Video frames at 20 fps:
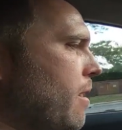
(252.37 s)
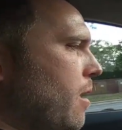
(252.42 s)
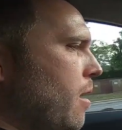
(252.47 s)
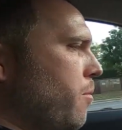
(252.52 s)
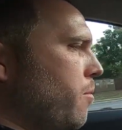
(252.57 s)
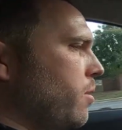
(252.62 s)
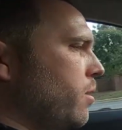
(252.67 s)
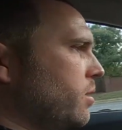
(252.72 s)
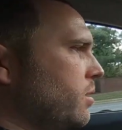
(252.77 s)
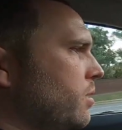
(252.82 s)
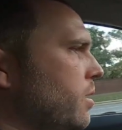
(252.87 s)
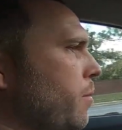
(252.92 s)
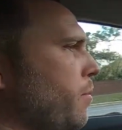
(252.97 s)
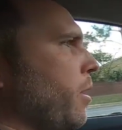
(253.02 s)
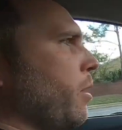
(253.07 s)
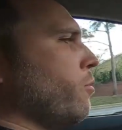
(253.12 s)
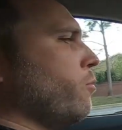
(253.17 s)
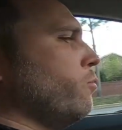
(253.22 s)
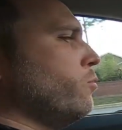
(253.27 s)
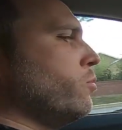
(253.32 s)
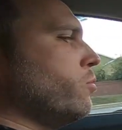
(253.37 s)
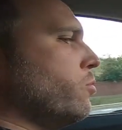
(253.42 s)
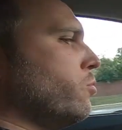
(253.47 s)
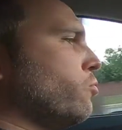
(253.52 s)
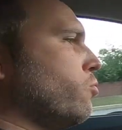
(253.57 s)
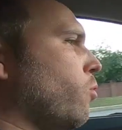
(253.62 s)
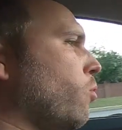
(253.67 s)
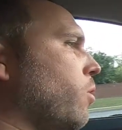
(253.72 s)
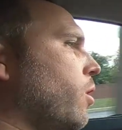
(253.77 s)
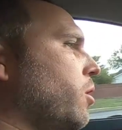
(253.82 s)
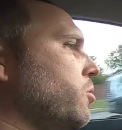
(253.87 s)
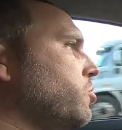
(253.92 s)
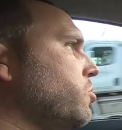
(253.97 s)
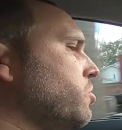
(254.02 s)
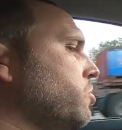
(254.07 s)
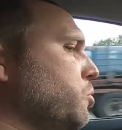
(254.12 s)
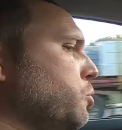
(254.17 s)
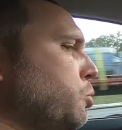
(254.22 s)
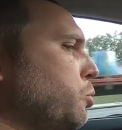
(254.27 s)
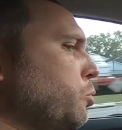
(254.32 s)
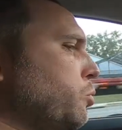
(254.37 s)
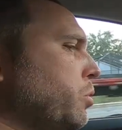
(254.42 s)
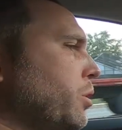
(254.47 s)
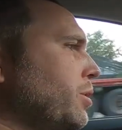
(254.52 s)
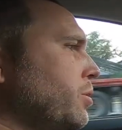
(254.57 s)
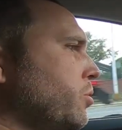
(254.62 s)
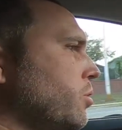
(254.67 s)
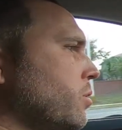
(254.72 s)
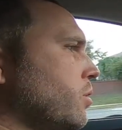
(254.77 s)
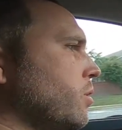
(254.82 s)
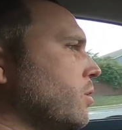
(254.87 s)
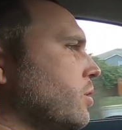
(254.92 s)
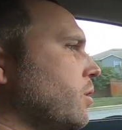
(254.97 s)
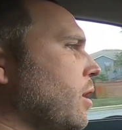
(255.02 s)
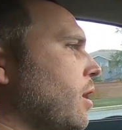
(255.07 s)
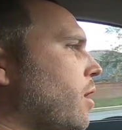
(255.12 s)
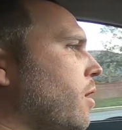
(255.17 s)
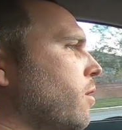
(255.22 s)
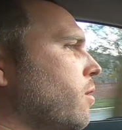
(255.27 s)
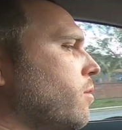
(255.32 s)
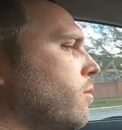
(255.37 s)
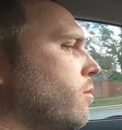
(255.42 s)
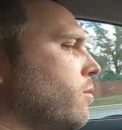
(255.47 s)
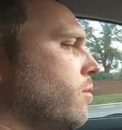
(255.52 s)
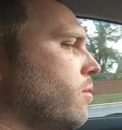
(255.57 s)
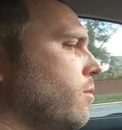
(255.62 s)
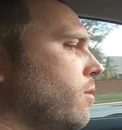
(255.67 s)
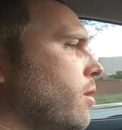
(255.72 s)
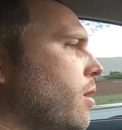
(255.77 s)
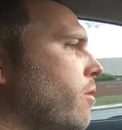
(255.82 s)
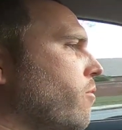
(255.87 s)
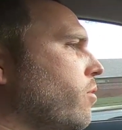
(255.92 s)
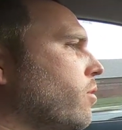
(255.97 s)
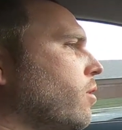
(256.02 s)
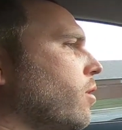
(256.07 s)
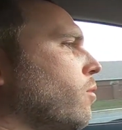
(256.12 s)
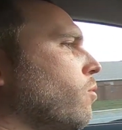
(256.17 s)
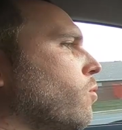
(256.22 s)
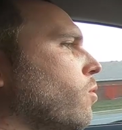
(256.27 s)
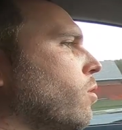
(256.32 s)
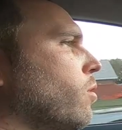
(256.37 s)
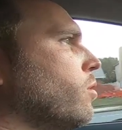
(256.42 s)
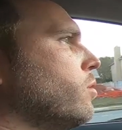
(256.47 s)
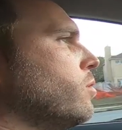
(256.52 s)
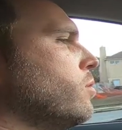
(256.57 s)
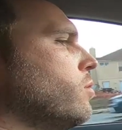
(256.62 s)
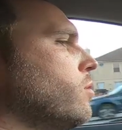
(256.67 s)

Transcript: I'm gonna set my cruise control on just to do it, just to see how everything works.